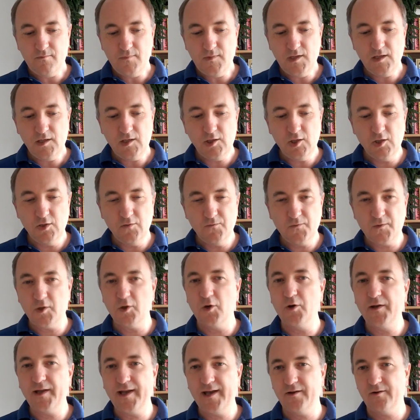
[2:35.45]
you've gone
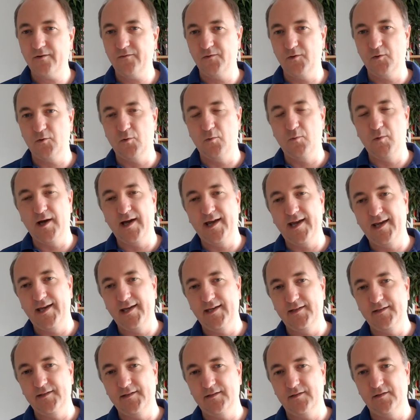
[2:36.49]
out of your way
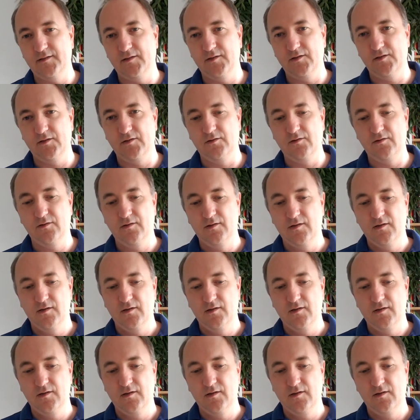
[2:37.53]
to